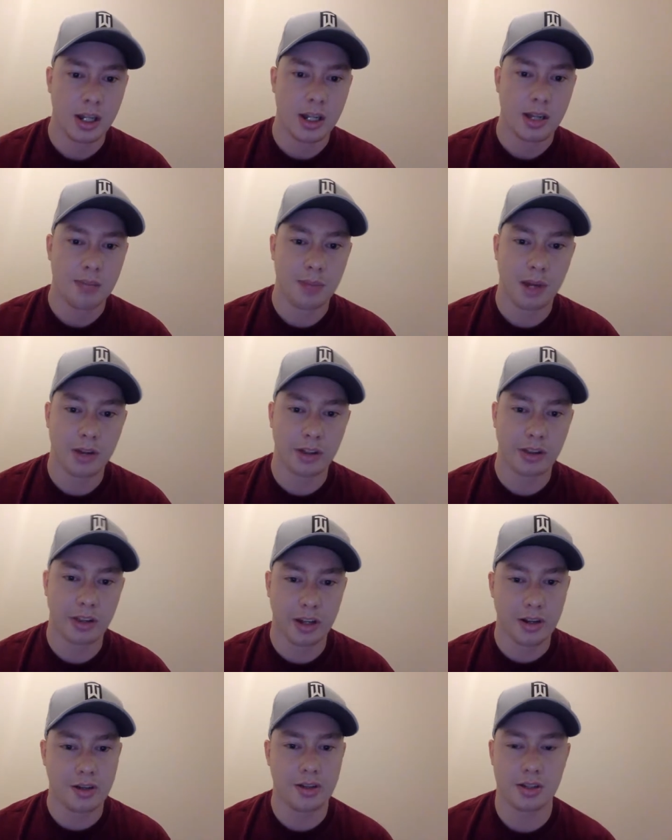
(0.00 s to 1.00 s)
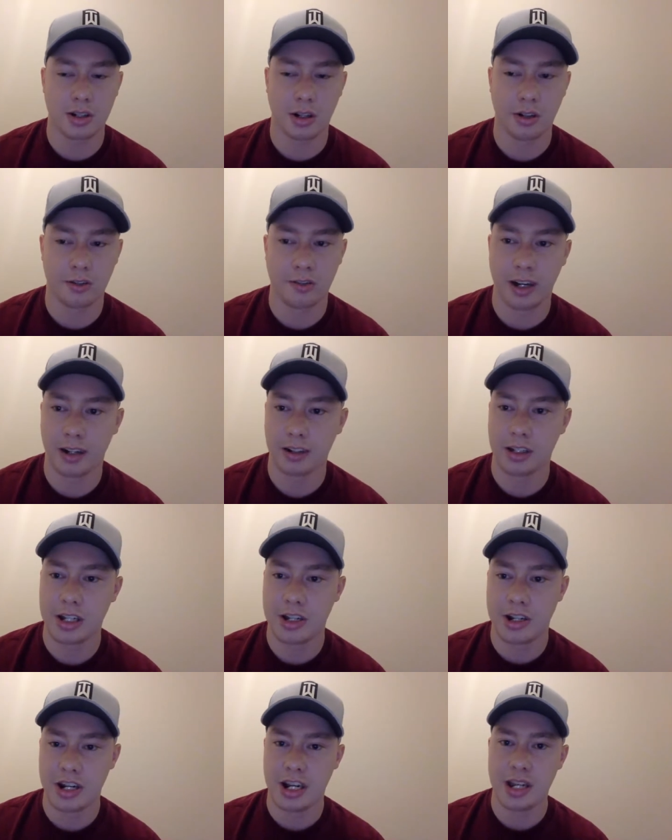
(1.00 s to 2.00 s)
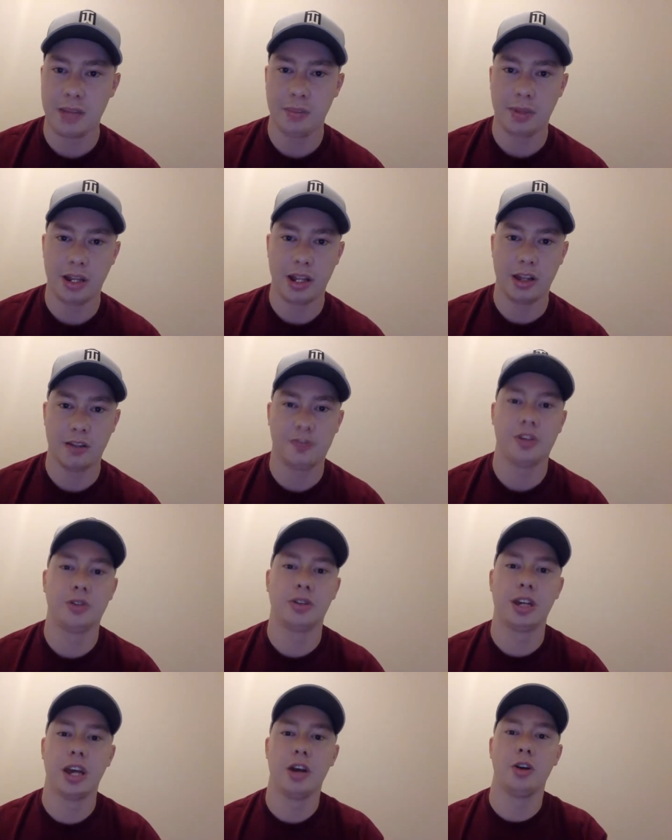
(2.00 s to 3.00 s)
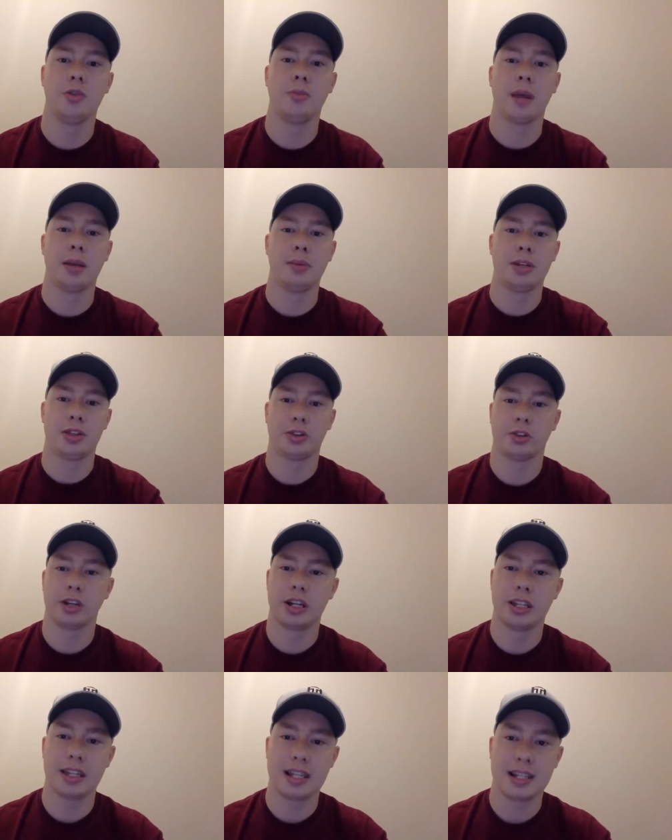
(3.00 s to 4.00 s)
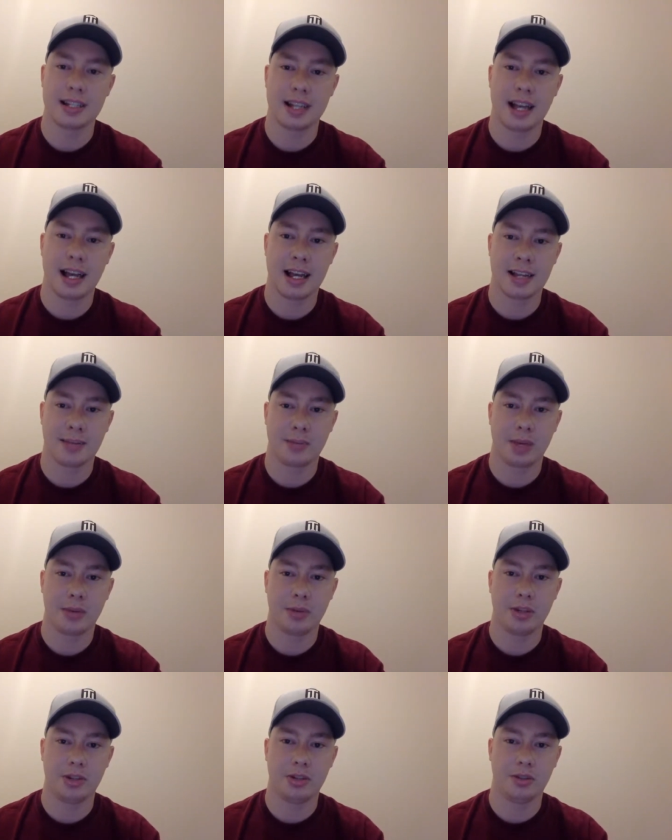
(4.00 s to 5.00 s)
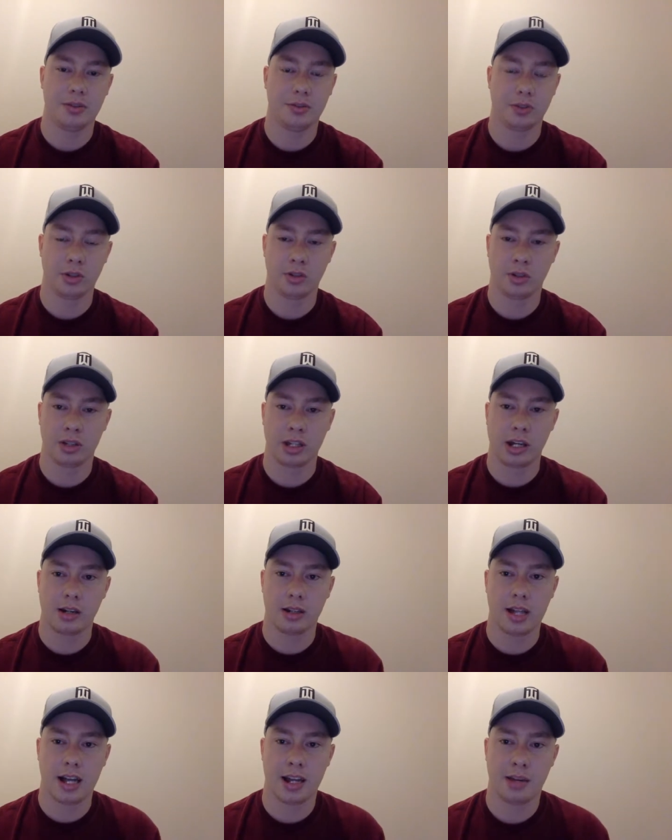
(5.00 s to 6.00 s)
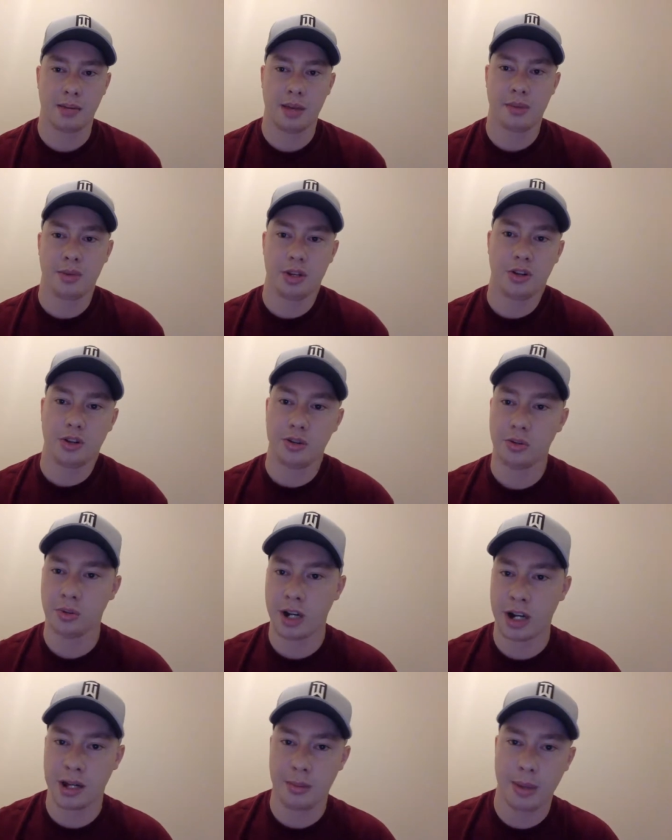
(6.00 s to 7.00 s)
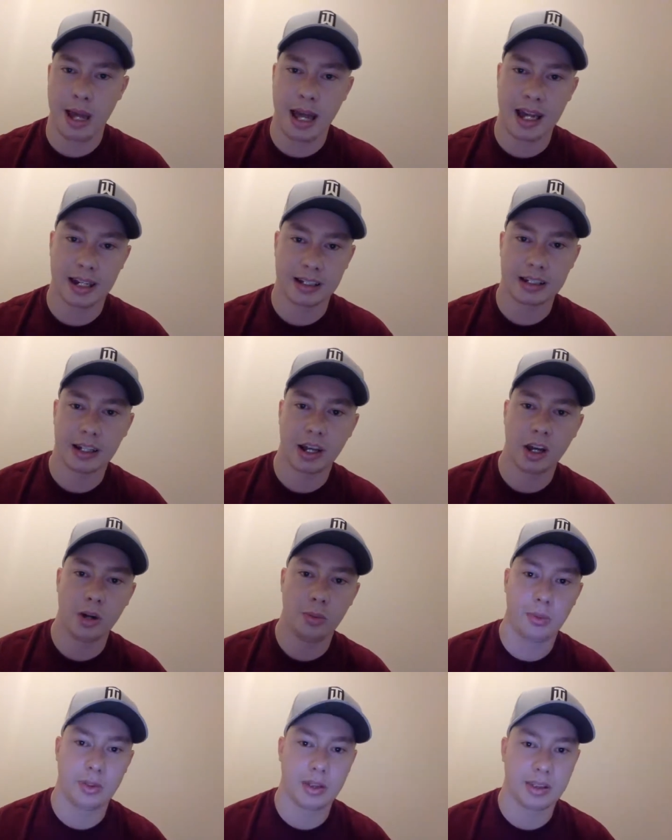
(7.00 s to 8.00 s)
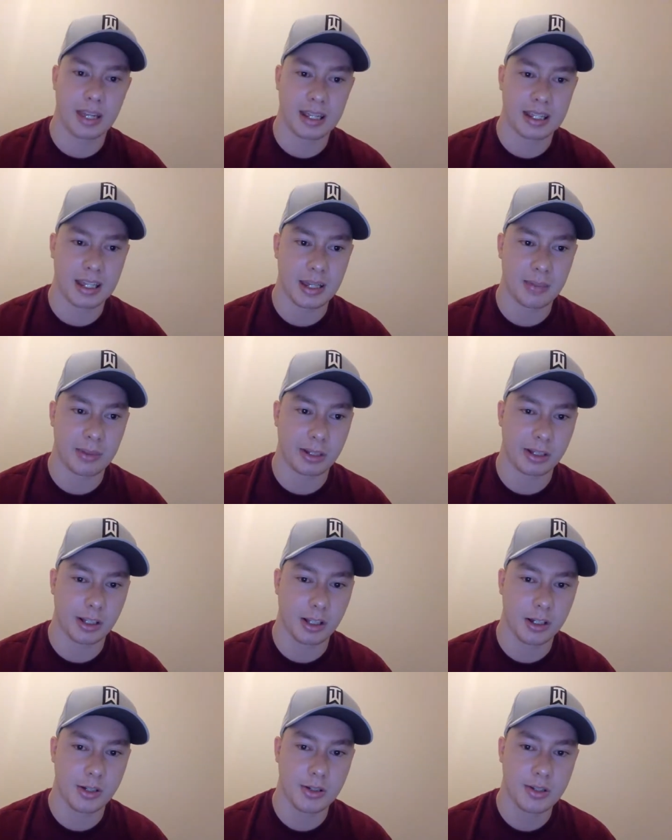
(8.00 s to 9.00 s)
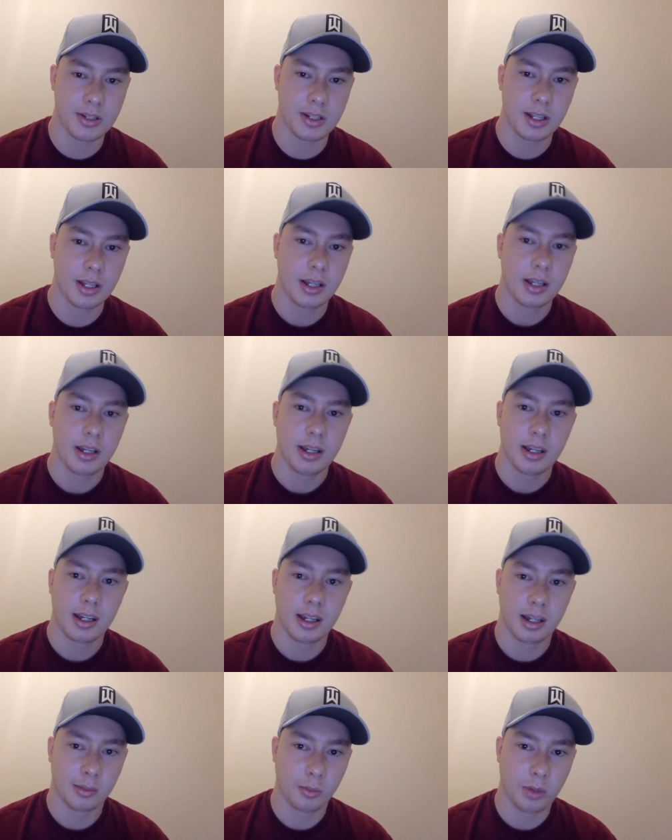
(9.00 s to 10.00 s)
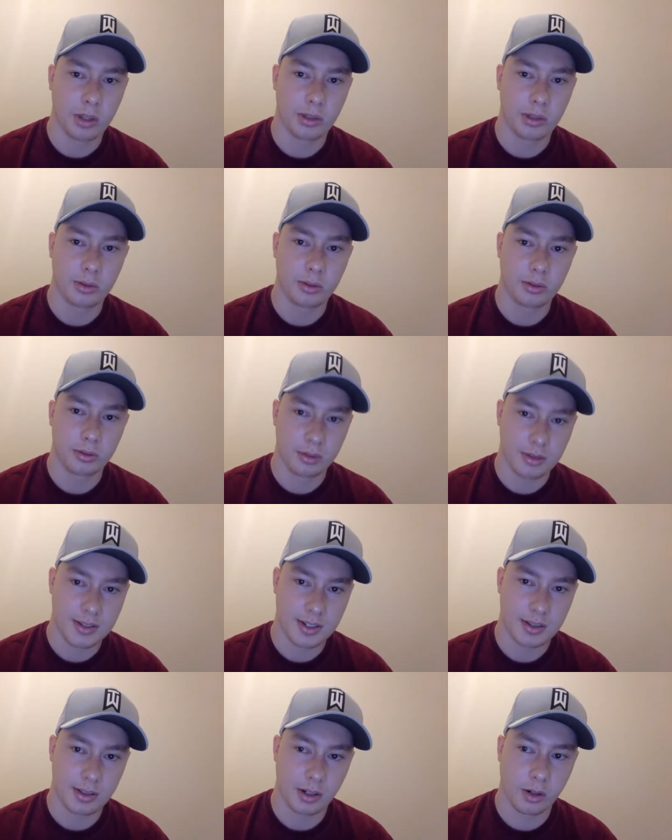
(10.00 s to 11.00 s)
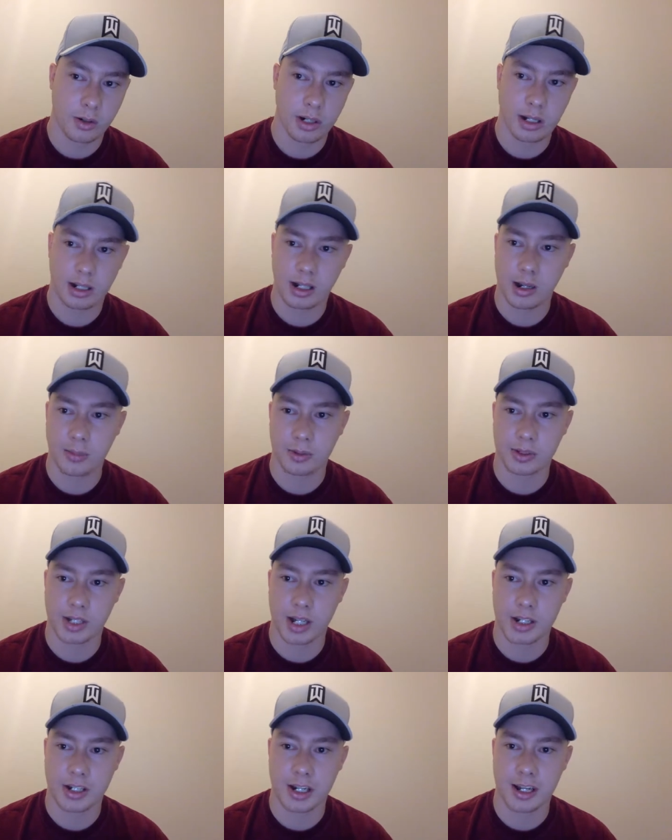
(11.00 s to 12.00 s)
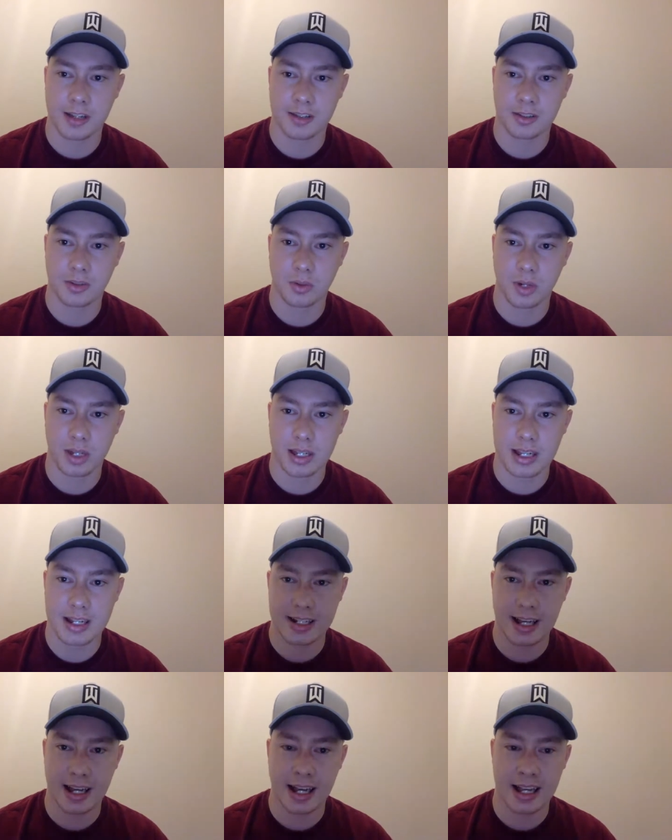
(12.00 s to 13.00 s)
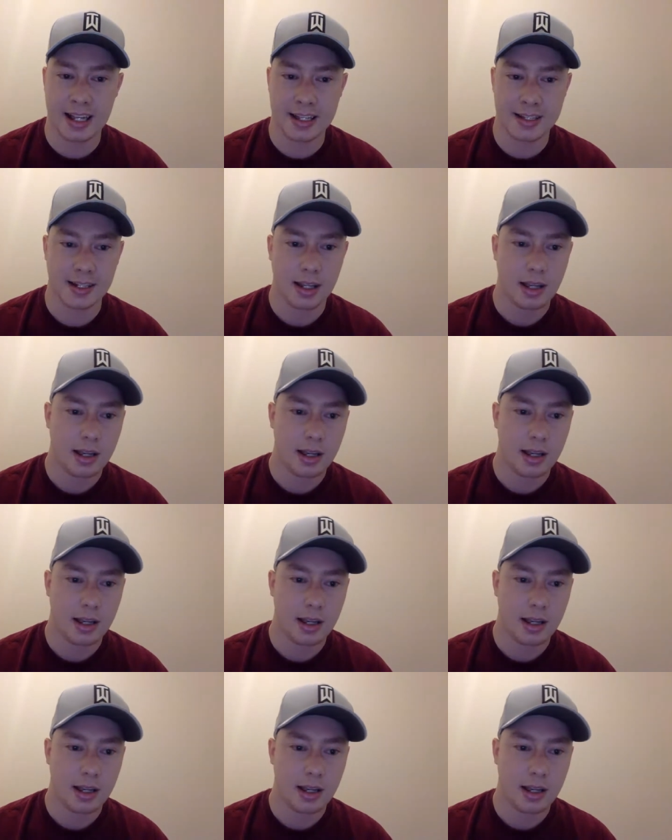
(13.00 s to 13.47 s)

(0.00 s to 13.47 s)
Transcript: Both of those are fairly cheap. And if you go maybe 3 of these guys, maybe for North Carolina, maybe you do run it back and hope that they keep it close with throwing a couple touchdowns to one of these guys.